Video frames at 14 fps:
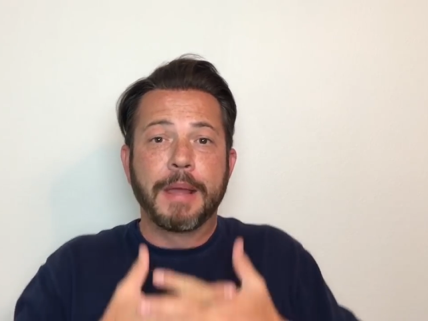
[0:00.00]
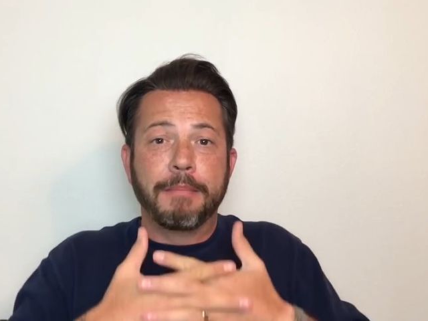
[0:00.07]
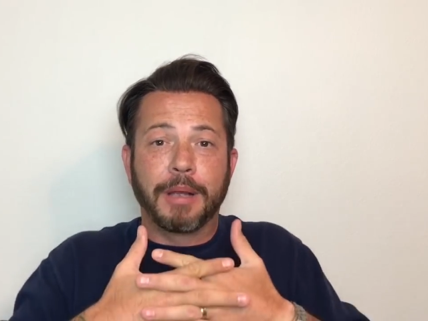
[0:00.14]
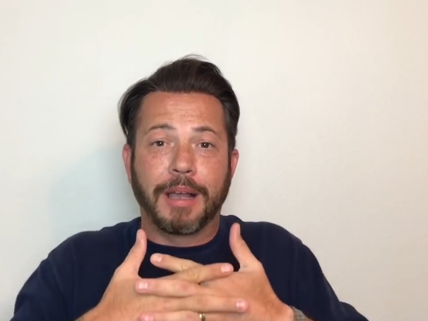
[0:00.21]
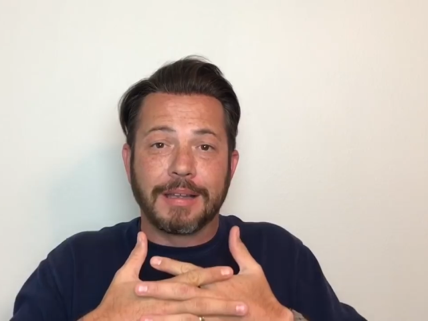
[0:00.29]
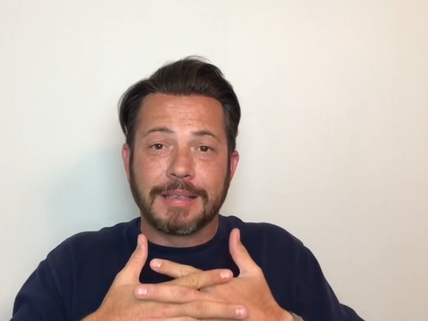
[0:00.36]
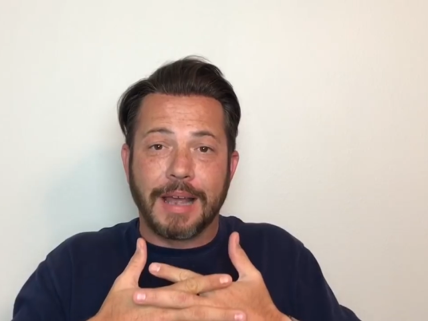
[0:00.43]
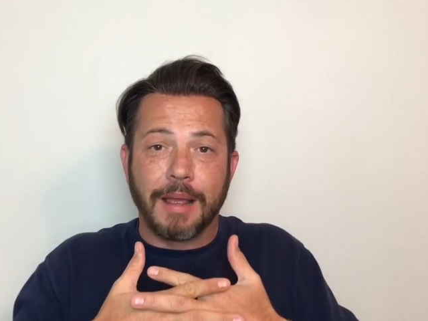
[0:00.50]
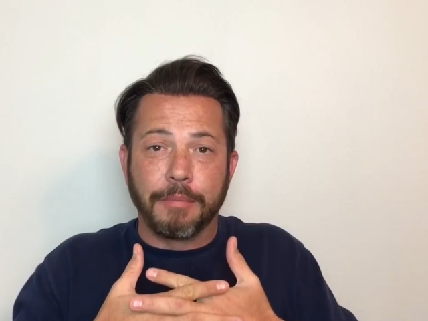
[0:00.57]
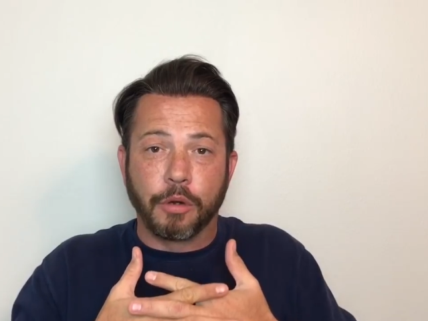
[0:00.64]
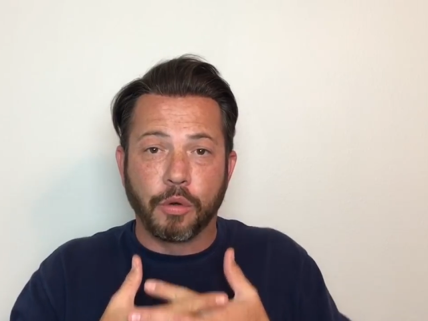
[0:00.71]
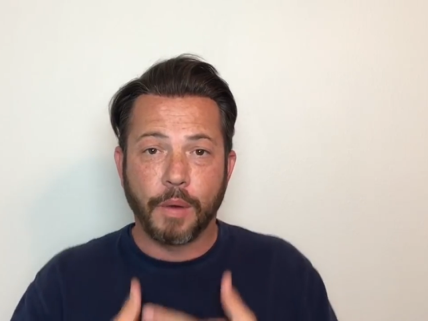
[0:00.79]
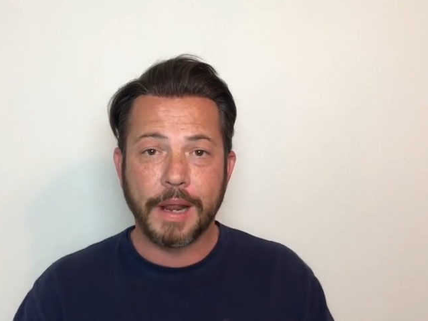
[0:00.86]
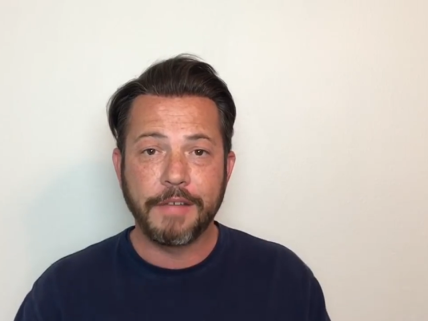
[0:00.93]
because I am
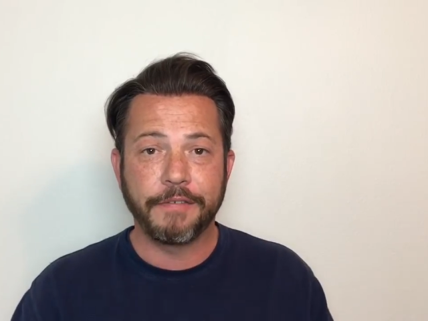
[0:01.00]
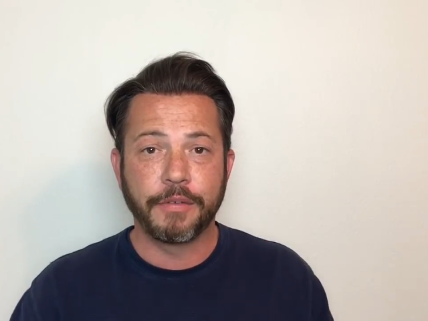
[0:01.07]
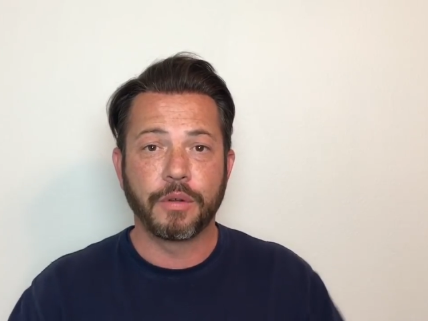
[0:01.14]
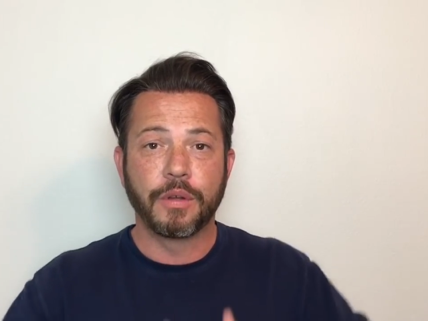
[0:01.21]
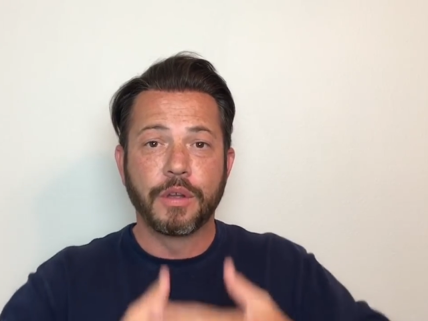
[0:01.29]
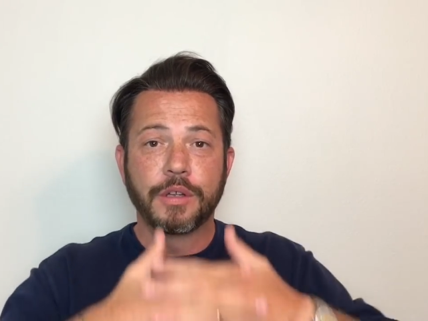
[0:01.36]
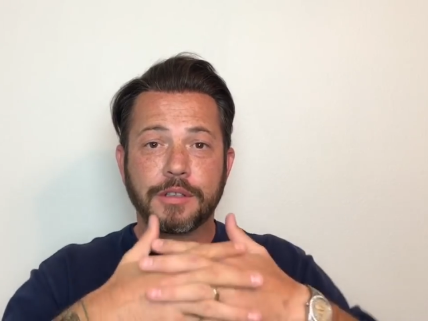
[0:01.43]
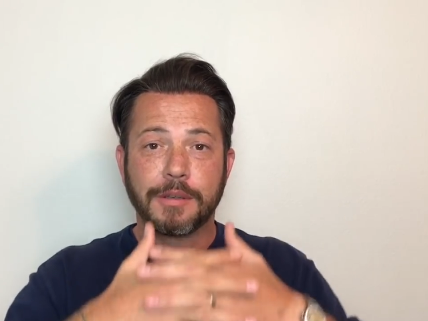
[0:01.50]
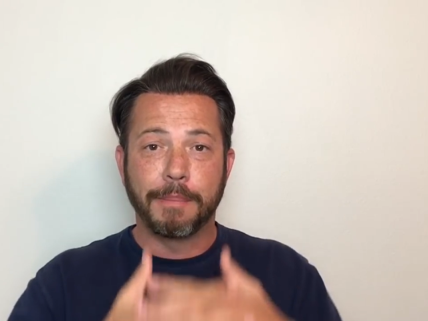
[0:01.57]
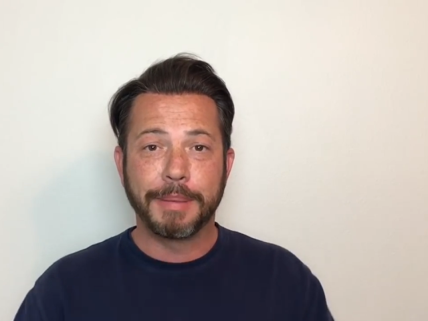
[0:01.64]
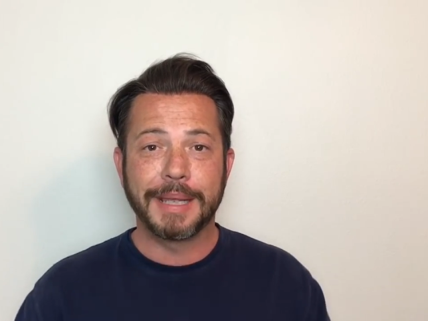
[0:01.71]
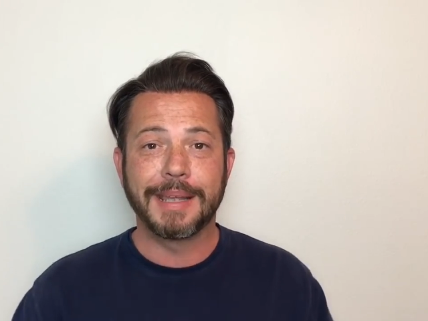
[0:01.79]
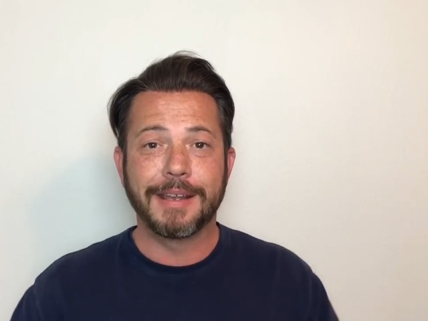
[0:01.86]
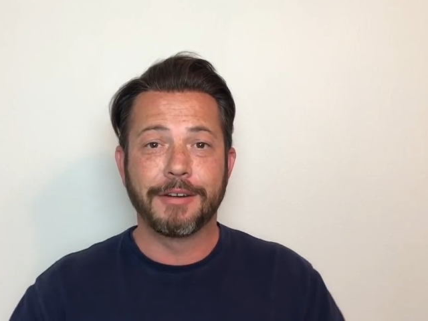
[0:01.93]
grateful to
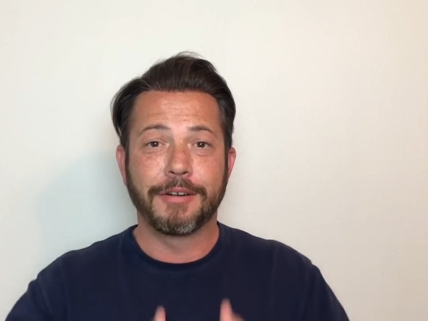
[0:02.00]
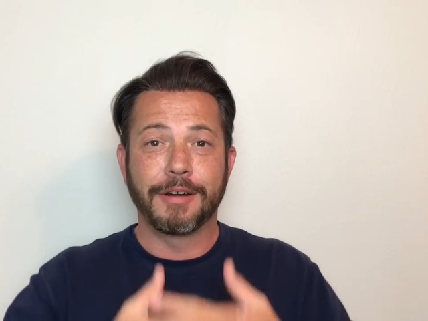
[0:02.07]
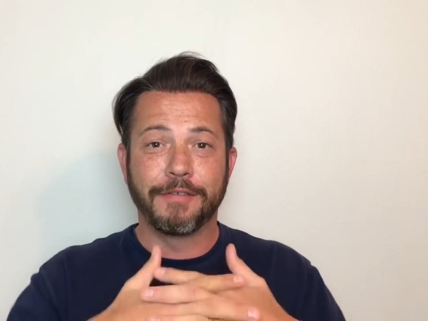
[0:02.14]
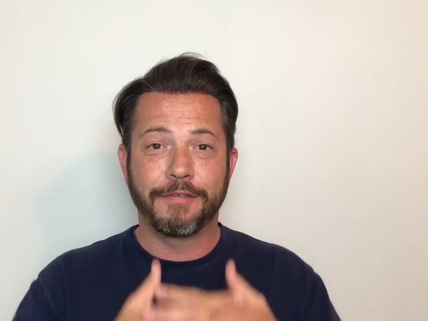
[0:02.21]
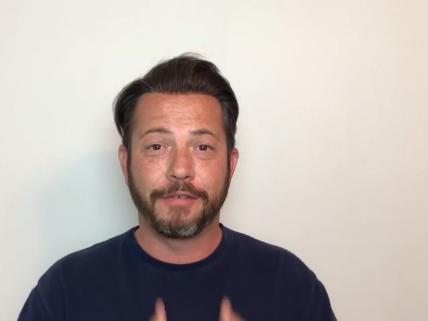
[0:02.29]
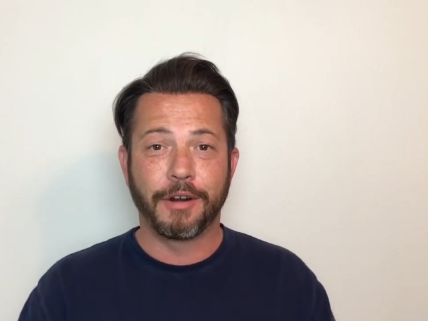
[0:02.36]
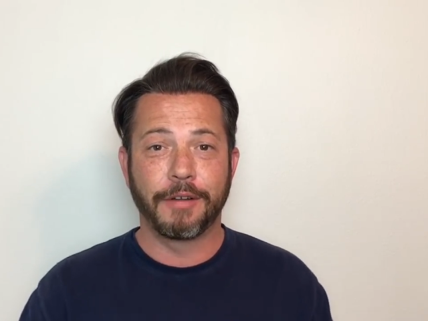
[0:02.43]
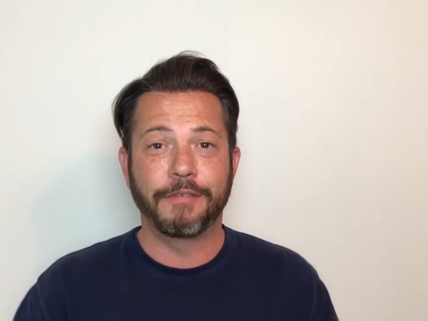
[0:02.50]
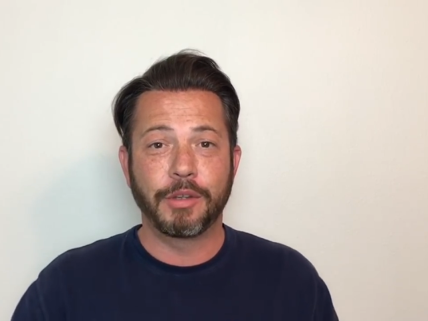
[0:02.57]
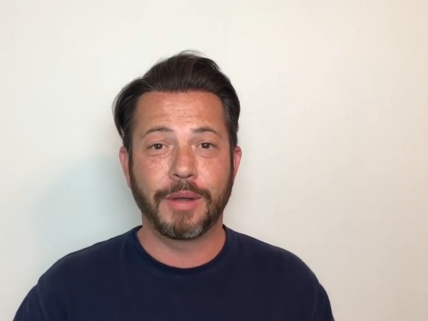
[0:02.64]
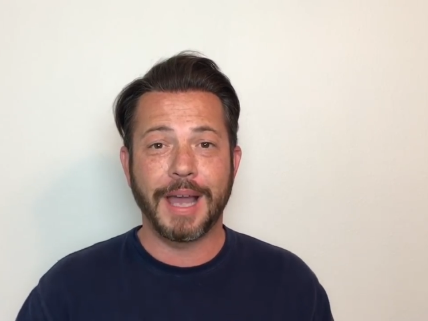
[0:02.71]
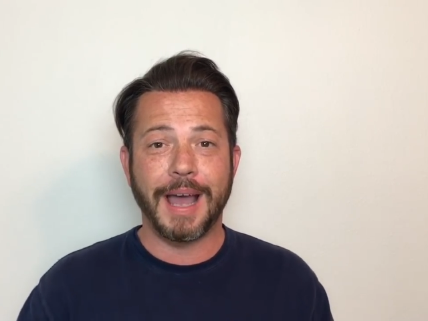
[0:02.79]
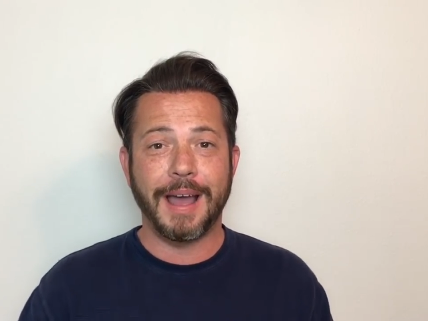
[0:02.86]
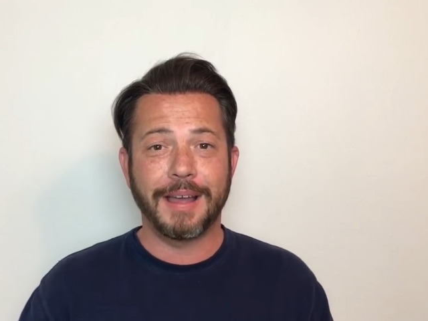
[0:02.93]
be here in front of you
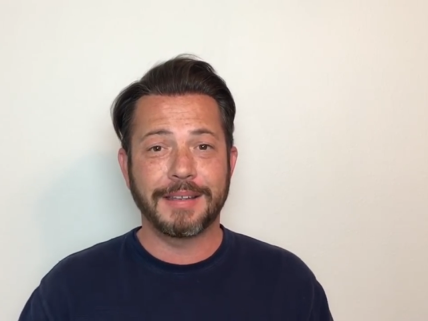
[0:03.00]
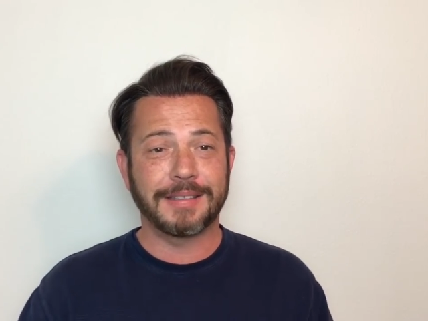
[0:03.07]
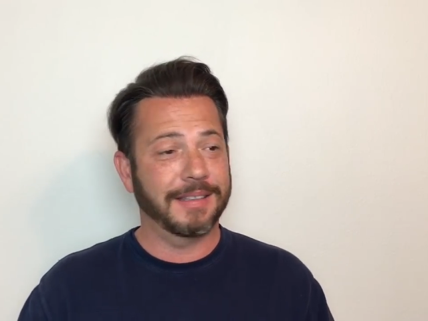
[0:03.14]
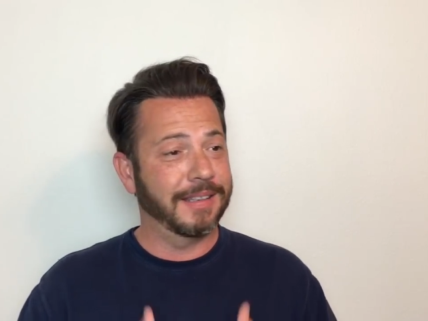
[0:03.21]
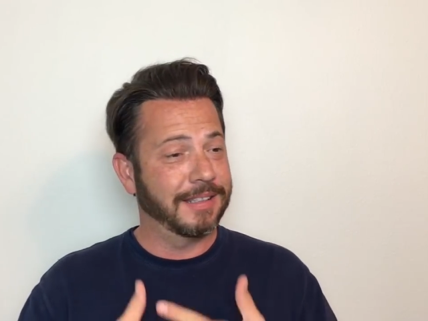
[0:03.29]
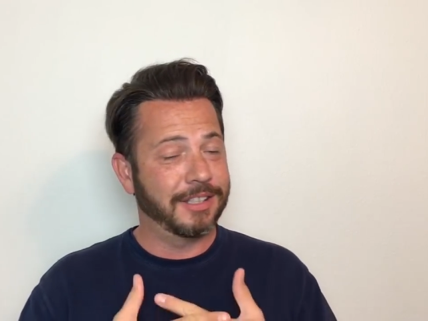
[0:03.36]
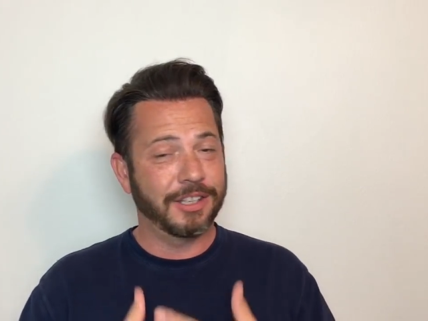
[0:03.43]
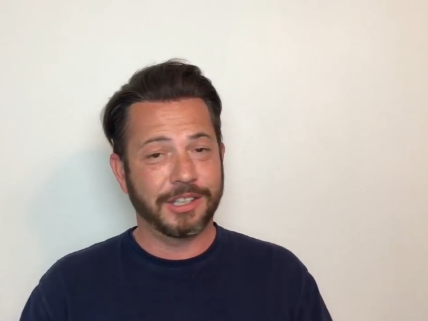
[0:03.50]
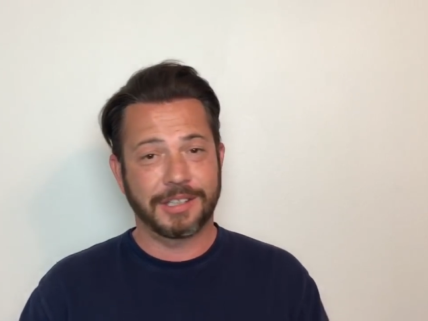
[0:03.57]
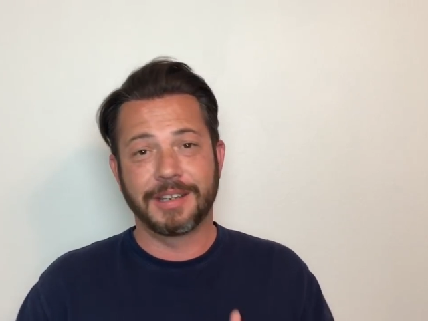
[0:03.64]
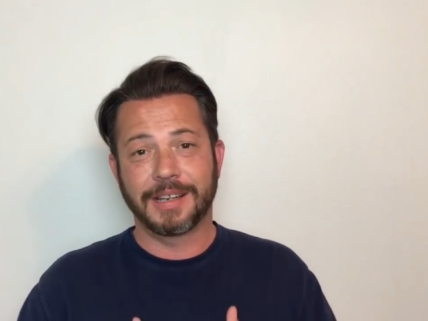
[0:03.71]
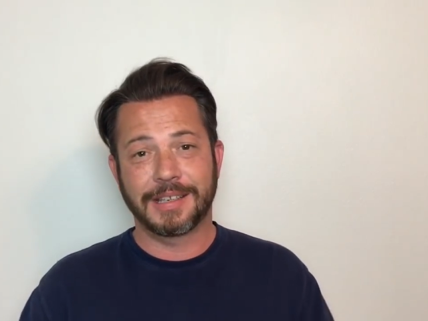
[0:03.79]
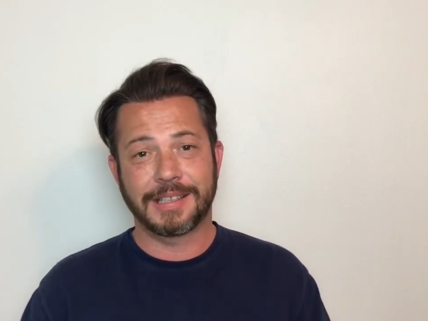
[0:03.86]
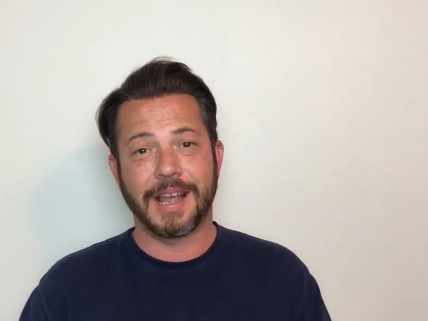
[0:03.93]
guys. It's just an
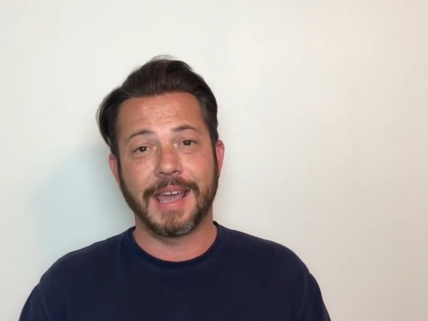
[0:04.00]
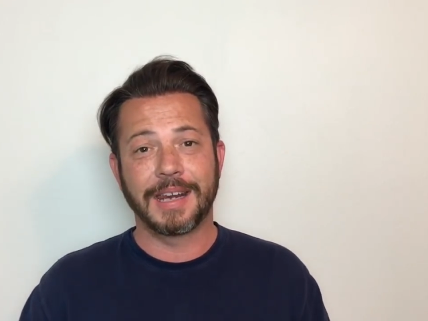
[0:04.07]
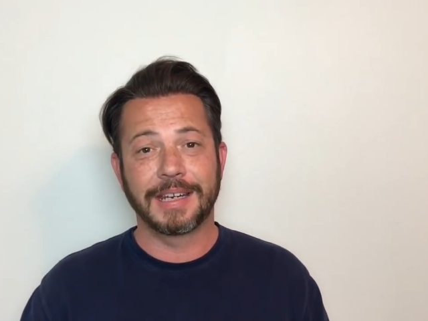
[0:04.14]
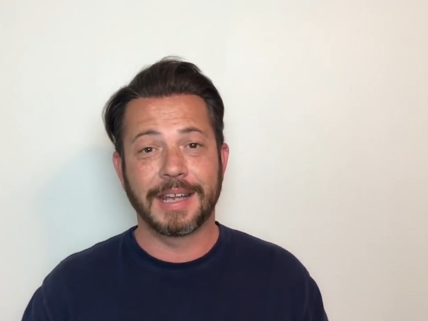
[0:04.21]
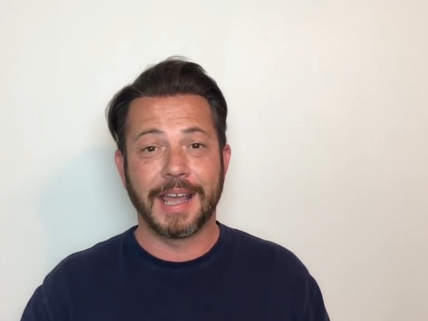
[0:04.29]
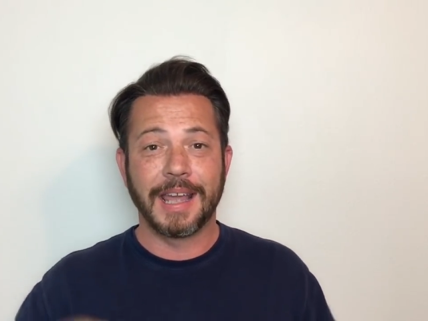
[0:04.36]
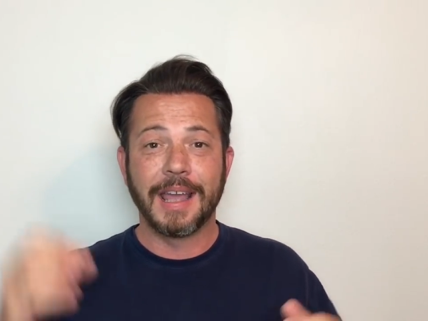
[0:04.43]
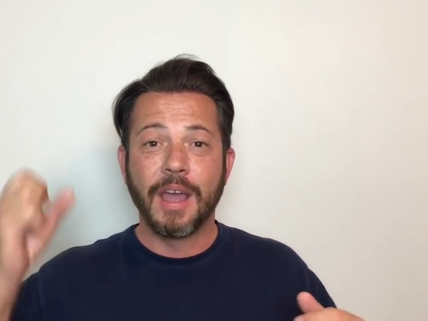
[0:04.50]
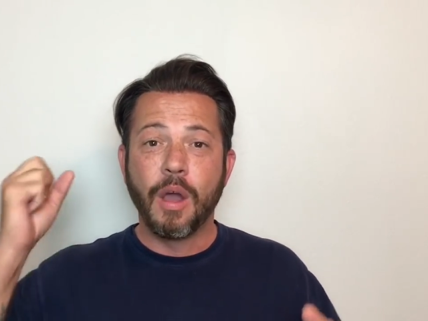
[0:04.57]
exciting day.